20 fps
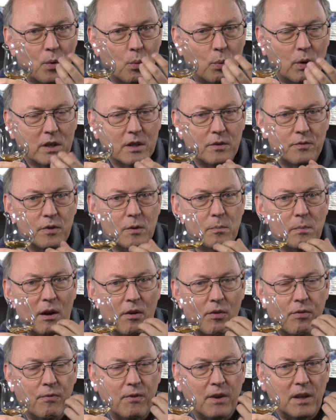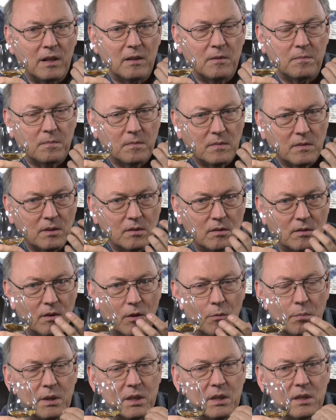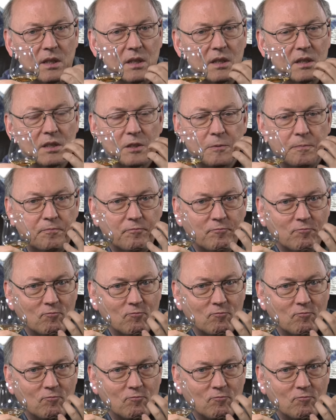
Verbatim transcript: wonderful mouthfeel, no bitterness.